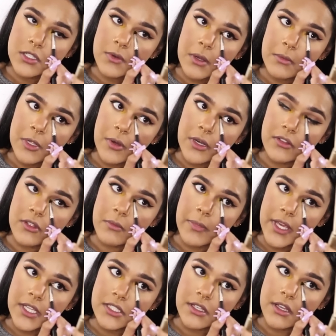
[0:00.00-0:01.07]
Probably one of the
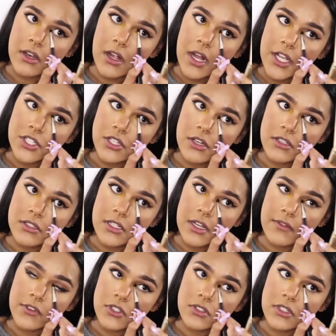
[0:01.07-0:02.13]
best yellow eyeshadows that
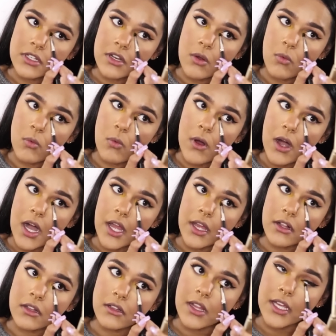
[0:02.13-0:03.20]
I've used in a
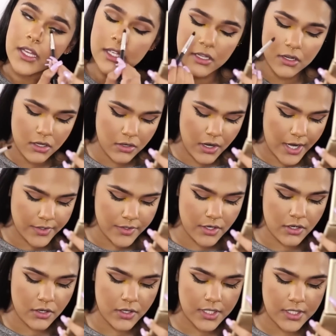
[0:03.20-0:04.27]
while. Like, yellow
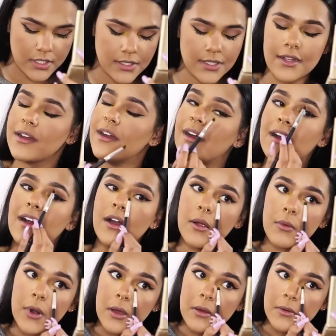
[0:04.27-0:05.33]
eyeshadow is
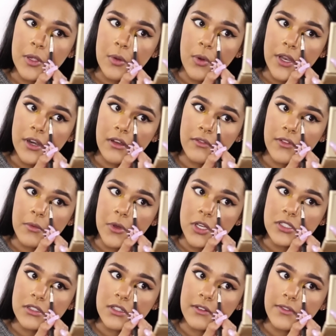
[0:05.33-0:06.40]
probably one of the
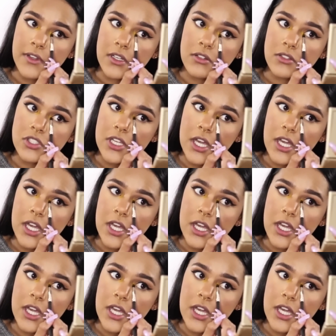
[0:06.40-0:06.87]
most difficult